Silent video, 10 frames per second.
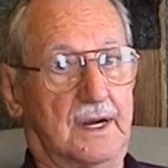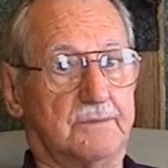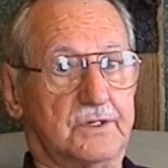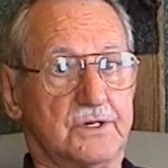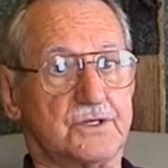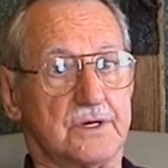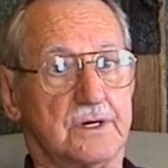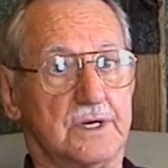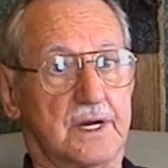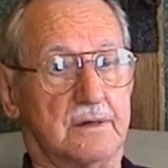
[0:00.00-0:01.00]
Well, I'm
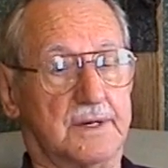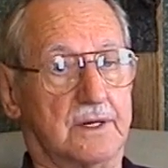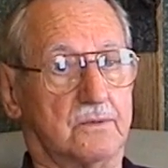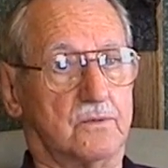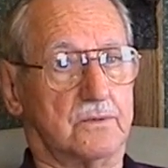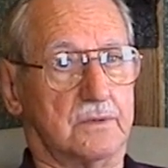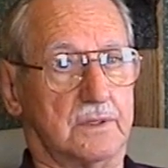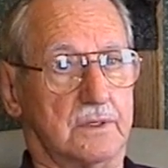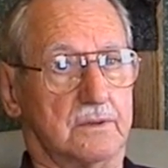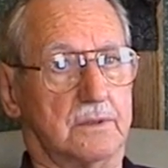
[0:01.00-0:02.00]
concerned now about
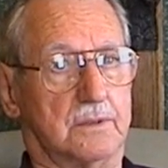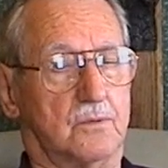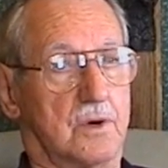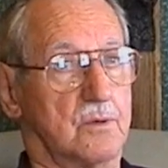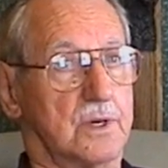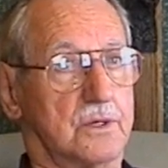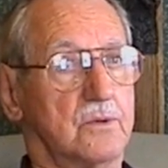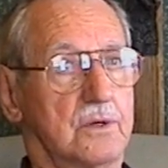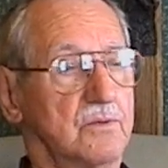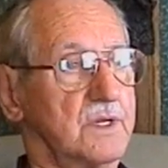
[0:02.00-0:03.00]
the, where we're
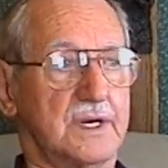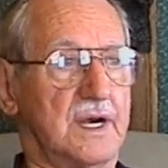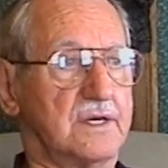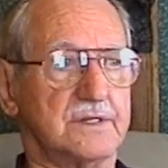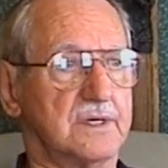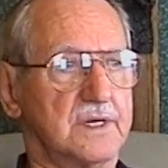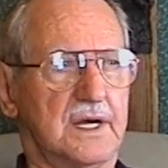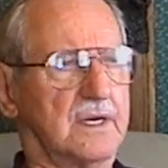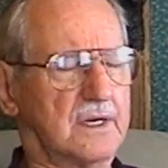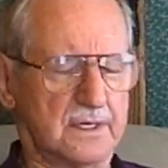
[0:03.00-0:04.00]
going with the national
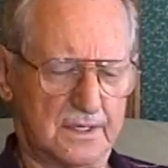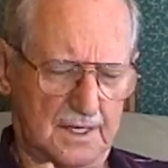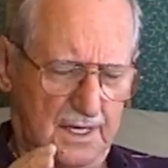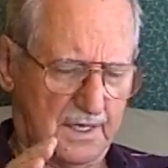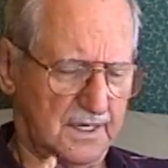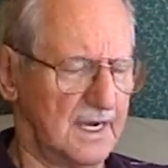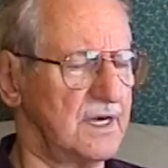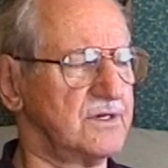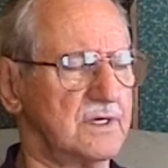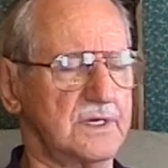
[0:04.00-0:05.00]
debt.
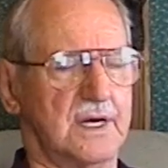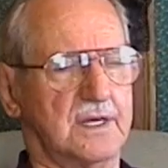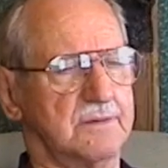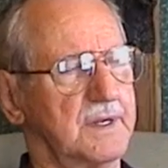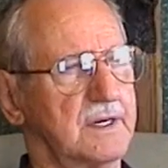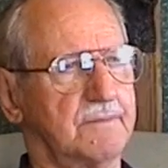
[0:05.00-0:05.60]
National debt has been